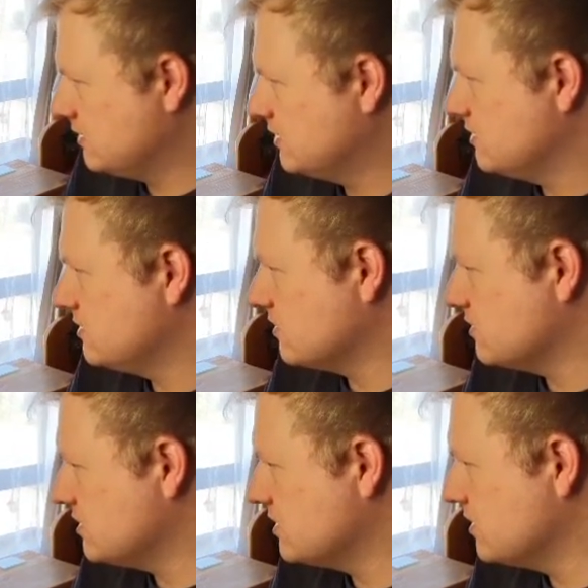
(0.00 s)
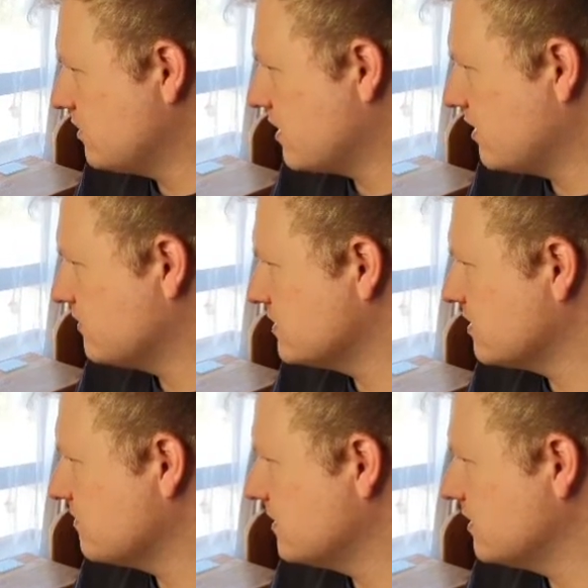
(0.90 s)
So just look around for
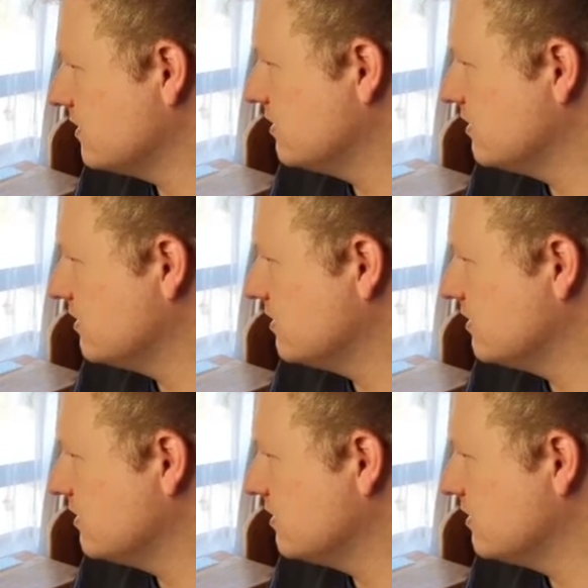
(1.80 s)
something